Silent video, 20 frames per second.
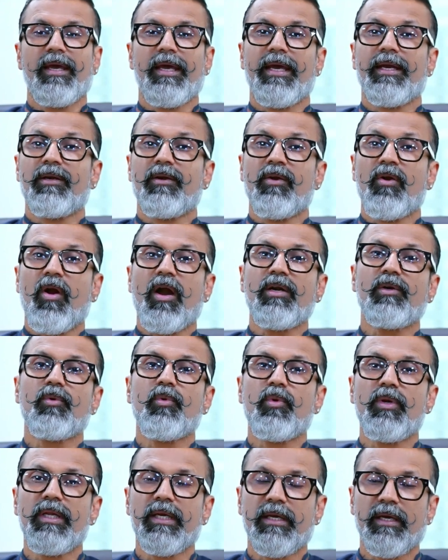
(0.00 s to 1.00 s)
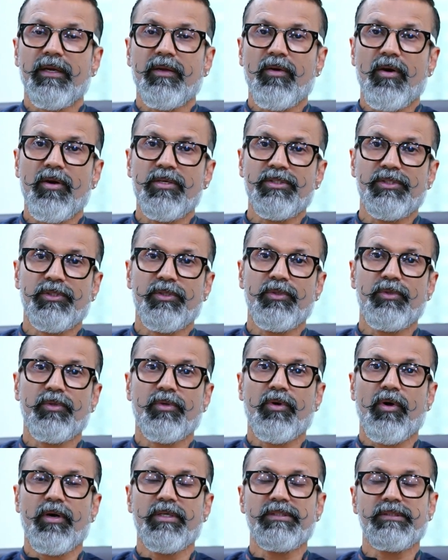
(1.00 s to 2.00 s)
It not only can cause
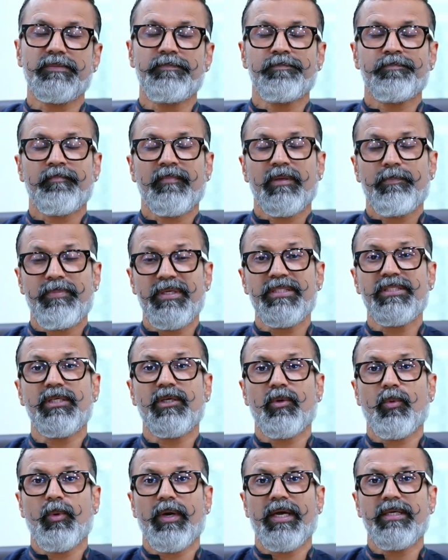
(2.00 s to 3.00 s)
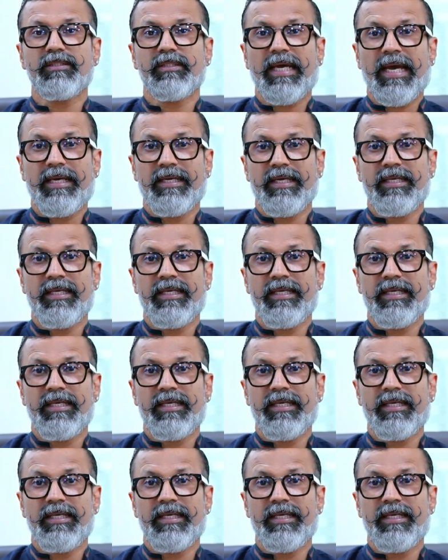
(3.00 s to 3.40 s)
PCOS and